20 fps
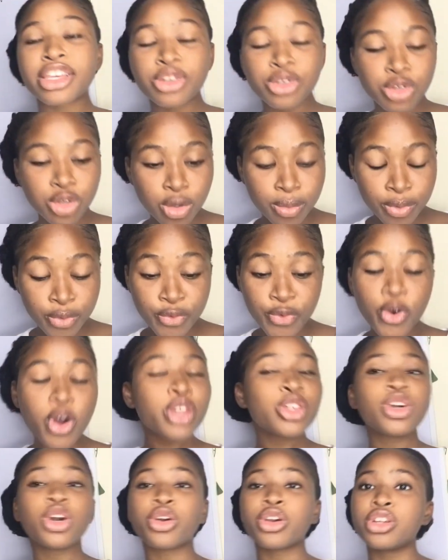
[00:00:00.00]
you know before
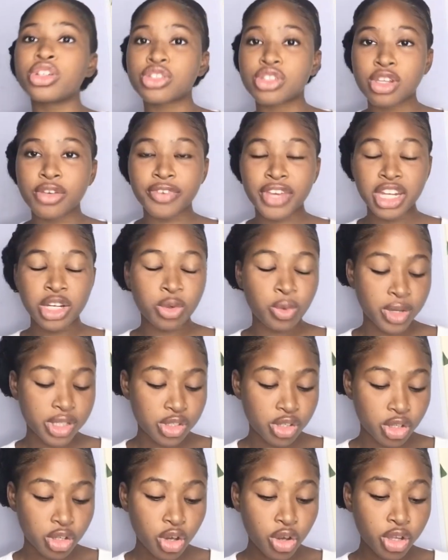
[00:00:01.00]
you're going to solve any
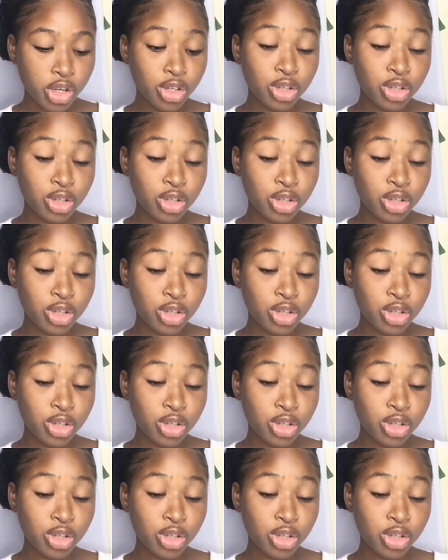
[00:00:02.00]
question you're going to